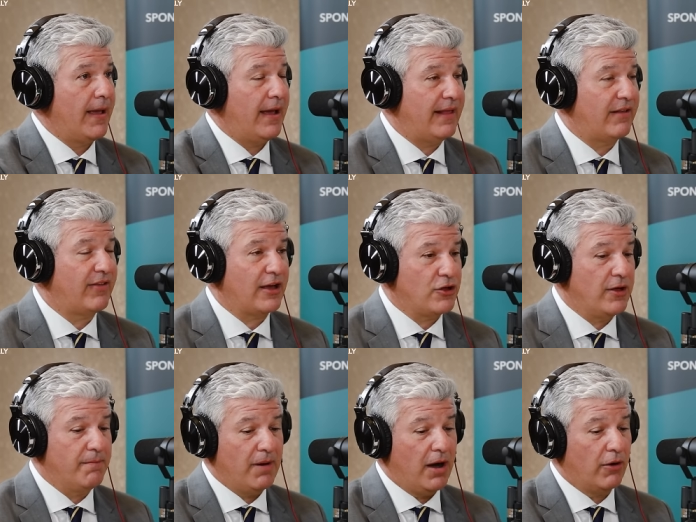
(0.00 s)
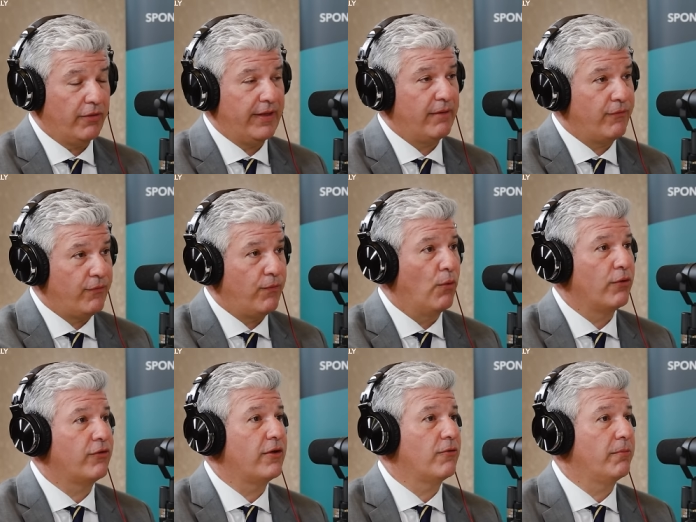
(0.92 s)
And that's actually a model that
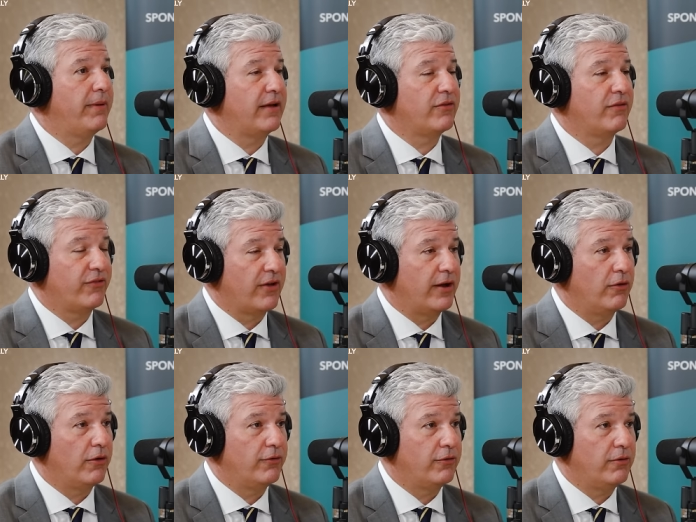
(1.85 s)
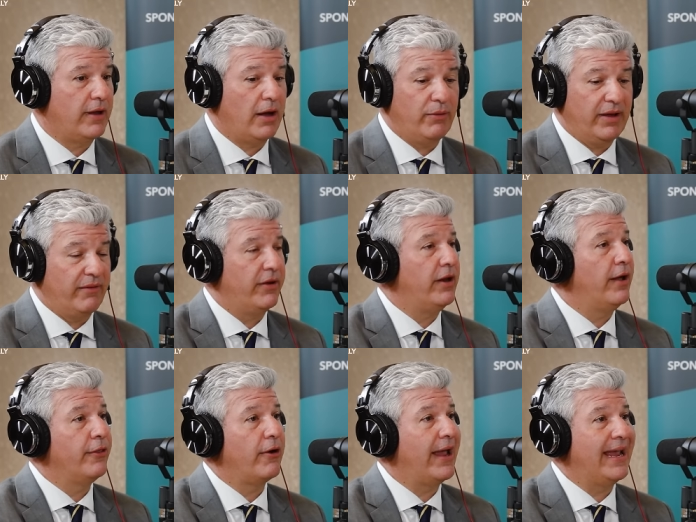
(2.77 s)
four central banks have signed on to. Now we have
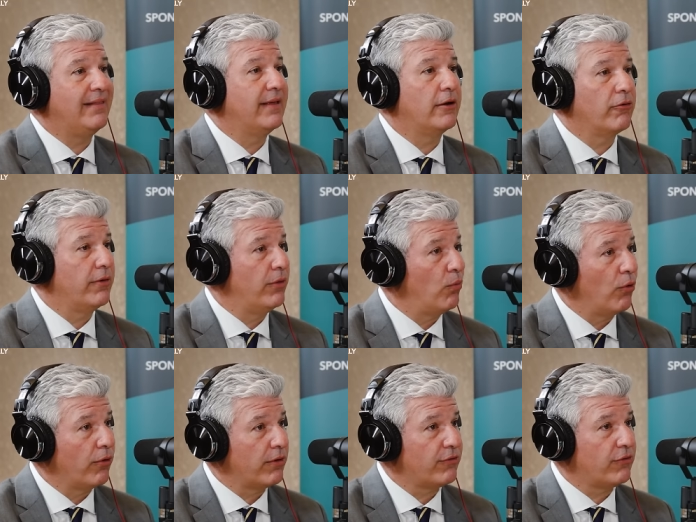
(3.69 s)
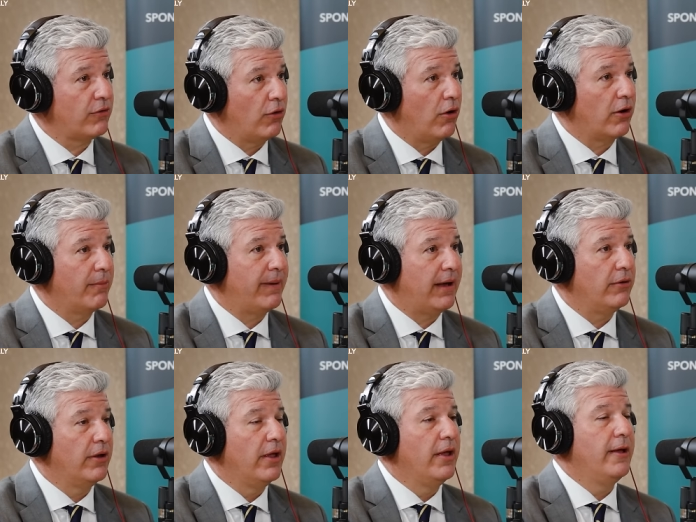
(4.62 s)
another eight that are in the works to talk
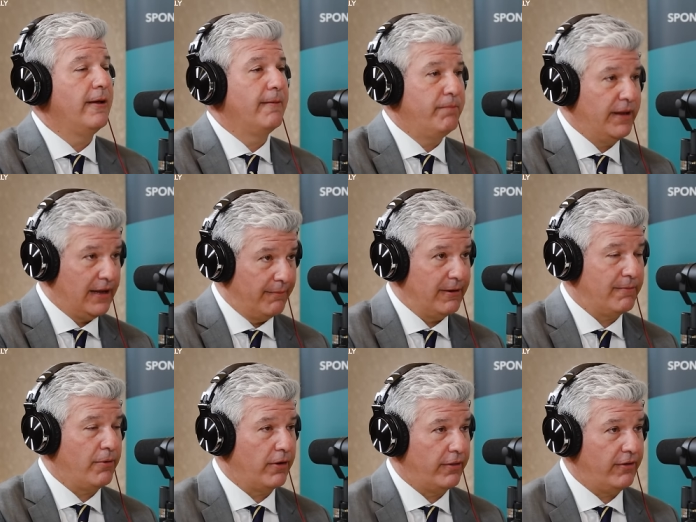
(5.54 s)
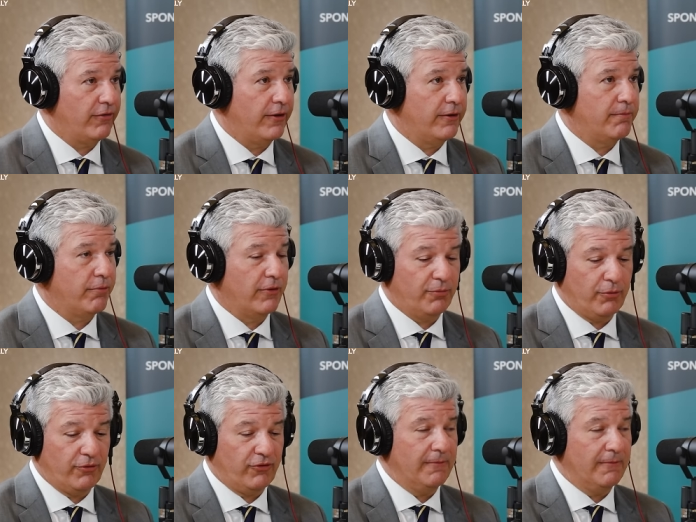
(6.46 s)
about becoming part of these London principles.